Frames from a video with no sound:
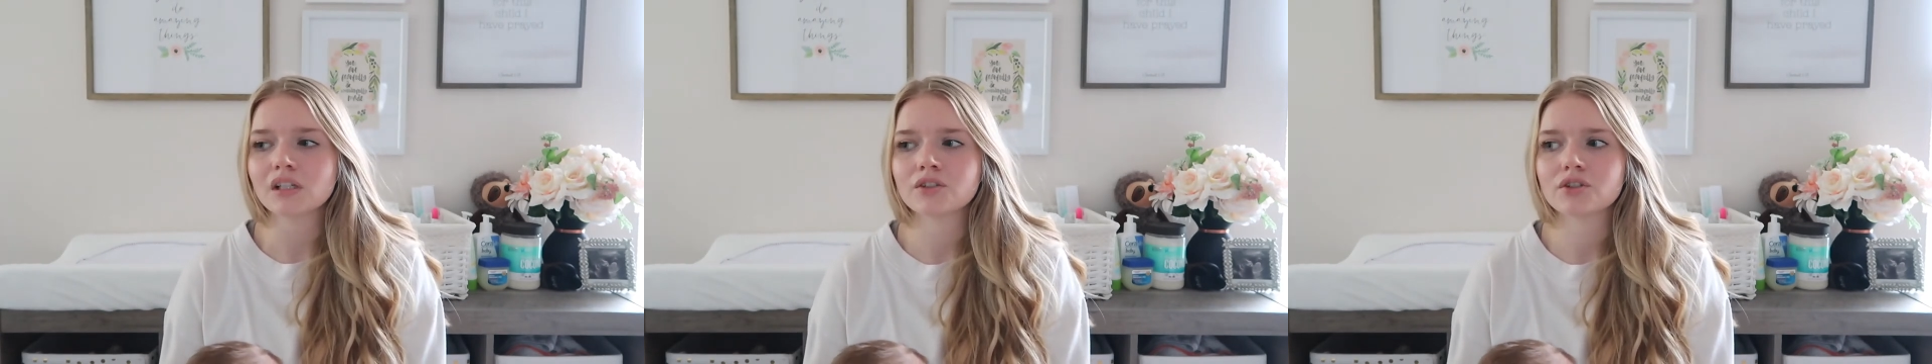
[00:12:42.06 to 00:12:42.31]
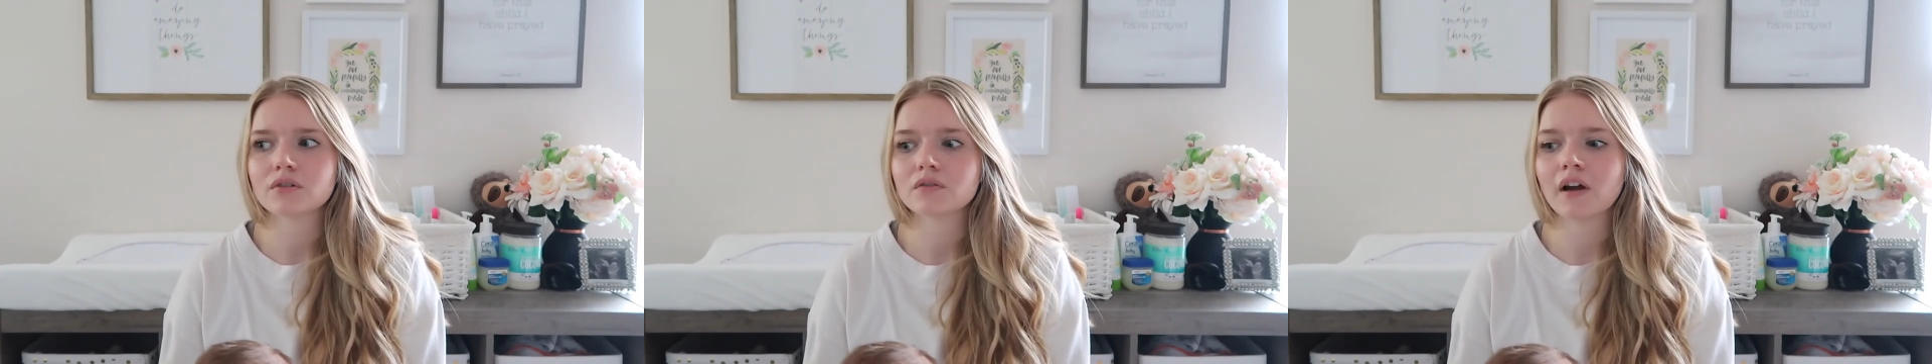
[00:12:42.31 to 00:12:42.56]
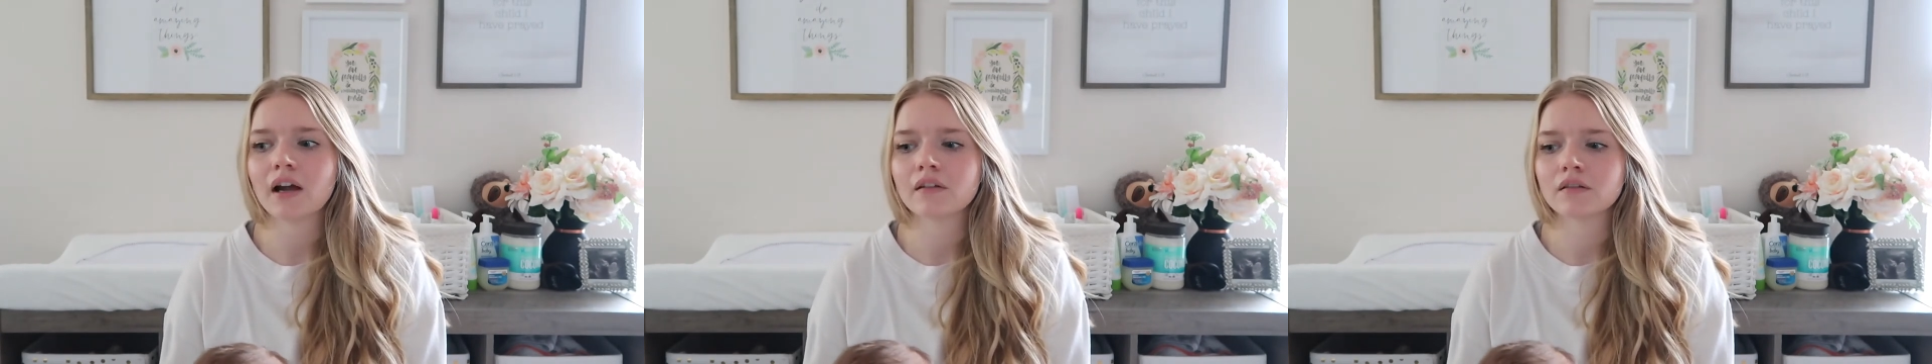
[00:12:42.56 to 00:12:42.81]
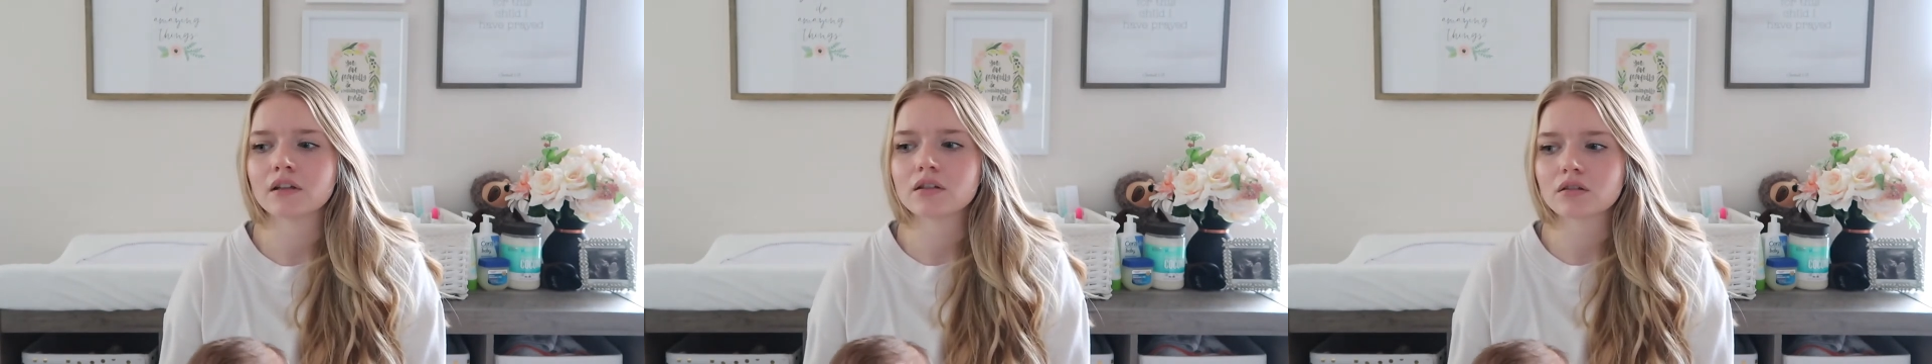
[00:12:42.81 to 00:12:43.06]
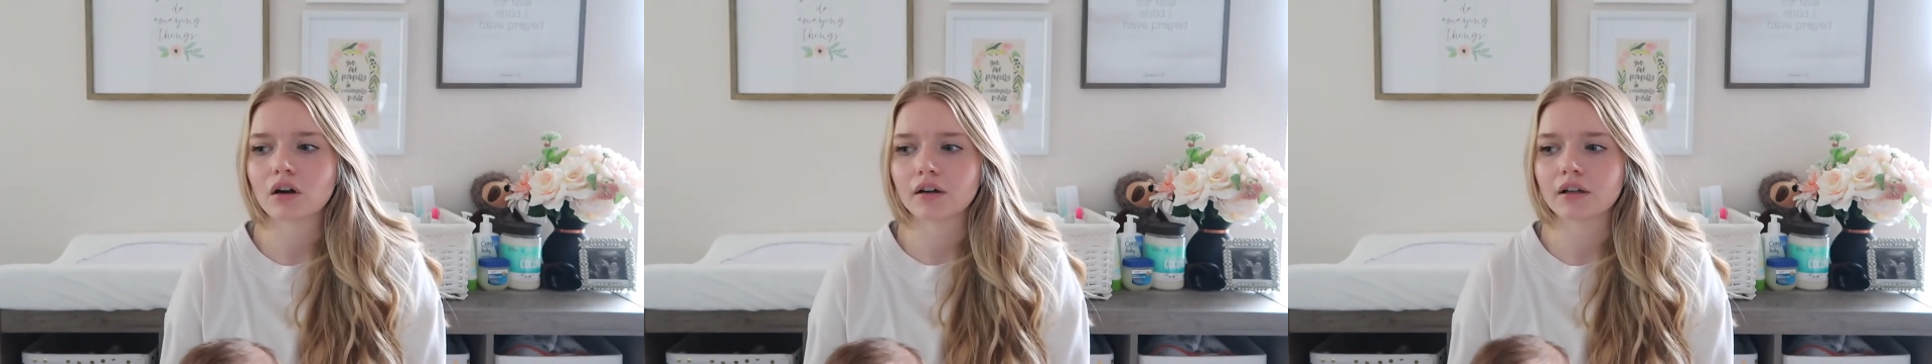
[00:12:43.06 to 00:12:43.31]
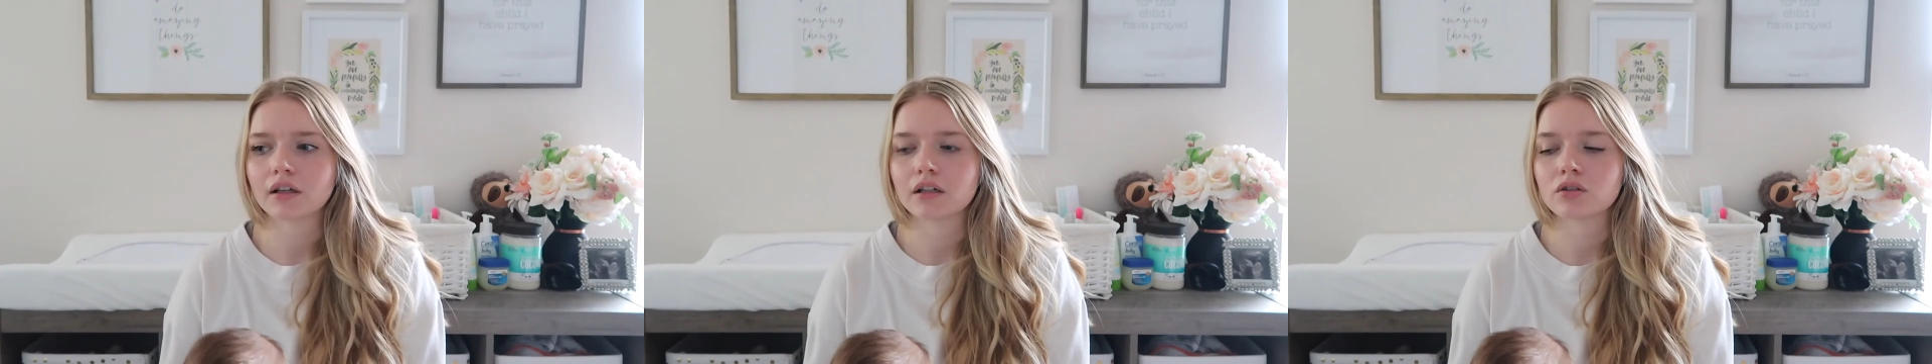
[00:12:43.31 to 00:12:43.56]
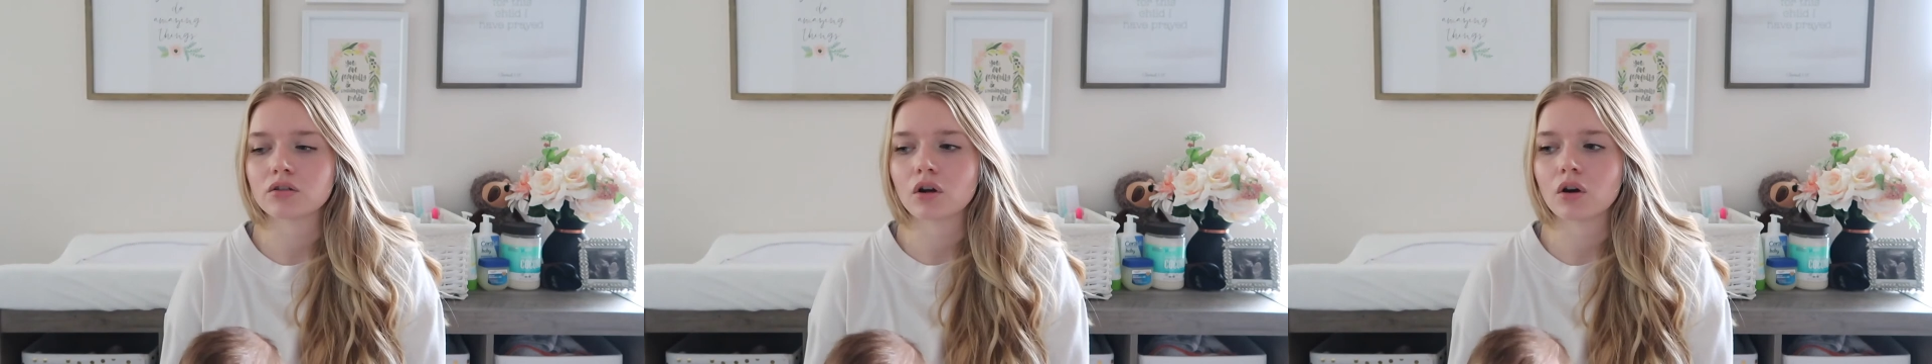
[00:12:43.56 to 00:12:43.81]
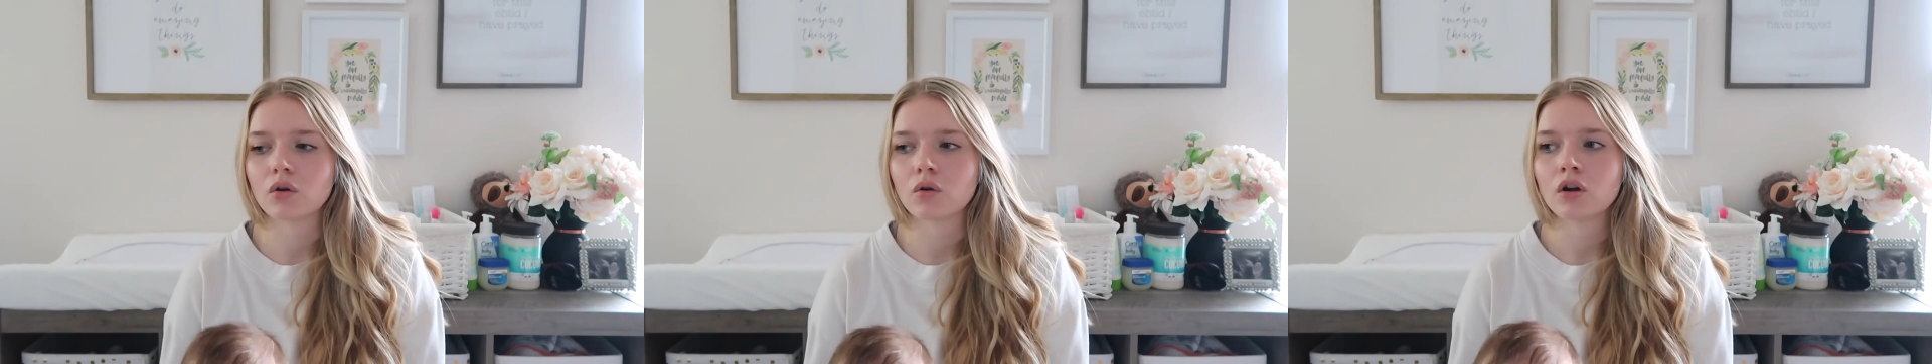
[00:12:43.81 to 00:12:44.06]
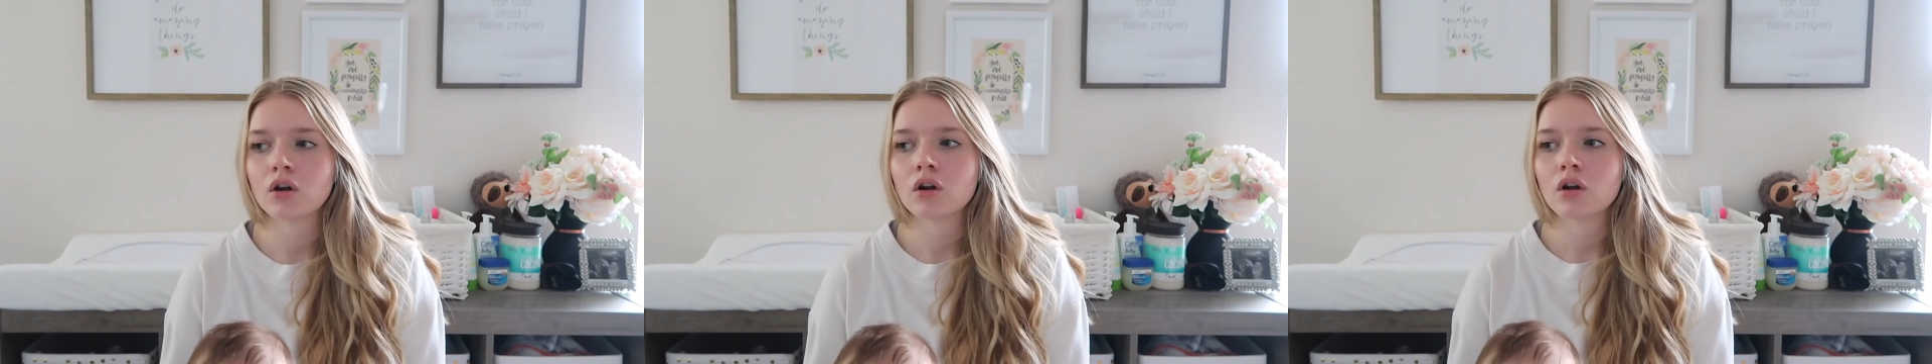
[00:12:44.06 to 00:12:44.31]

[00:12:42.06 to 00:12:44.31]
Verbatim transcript: and she was fine and this started and so